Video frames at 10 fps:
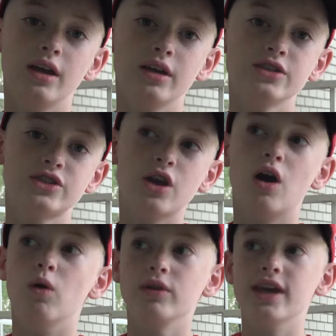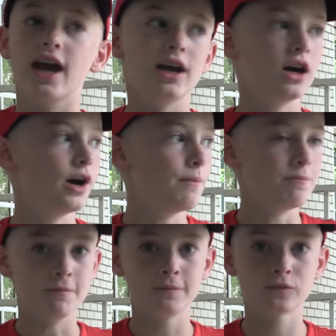So yeah,
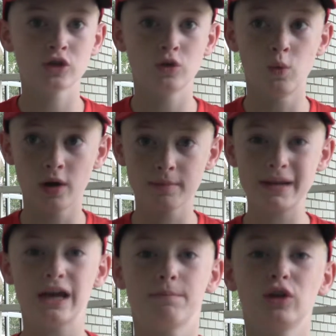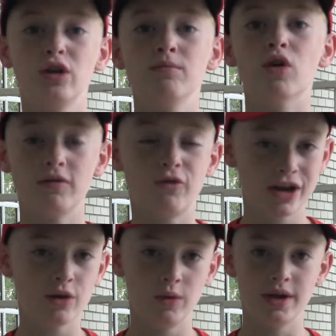um, we're gonna be uploading more
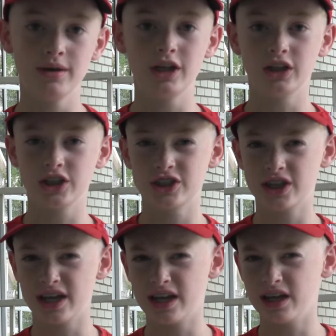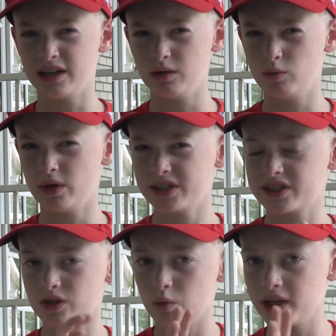frequent. Let's say
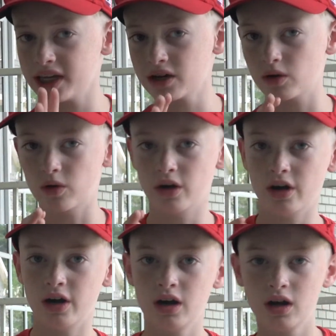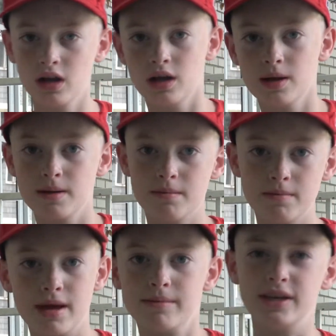once a week, or
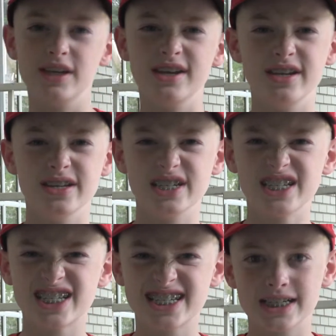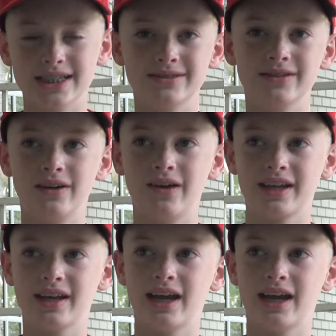maybe still, I don't know, like